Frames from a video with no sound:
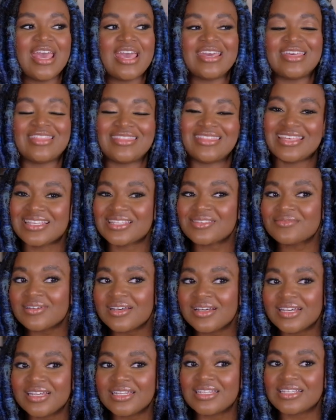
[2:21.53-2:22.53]
And this
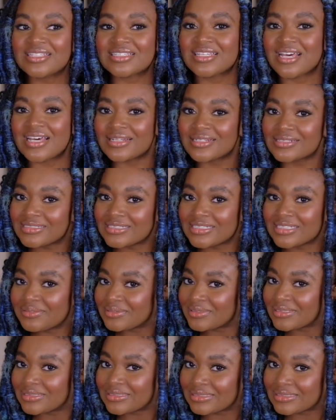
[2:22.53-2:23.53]
one is kind of
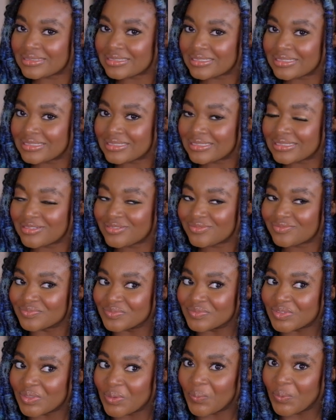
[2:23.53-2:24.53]
seeming like
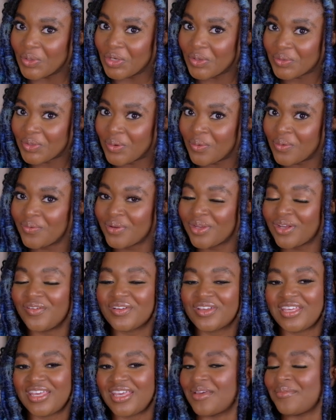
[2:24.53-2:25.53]
we don't know what we're
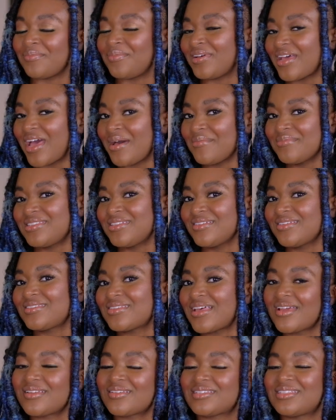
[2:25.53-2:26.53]
gonna get, but I'm still
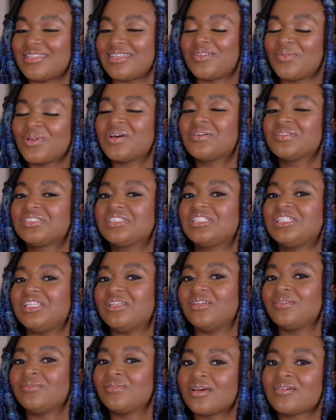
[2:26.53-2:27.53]
excited to see. We're gonna see.
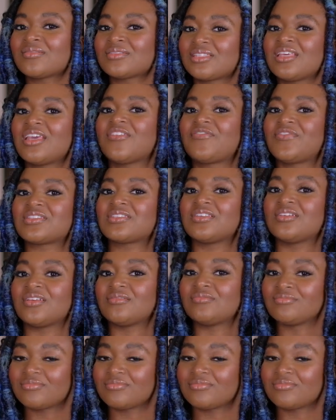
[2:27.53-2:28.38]
We're gonna see if it's good.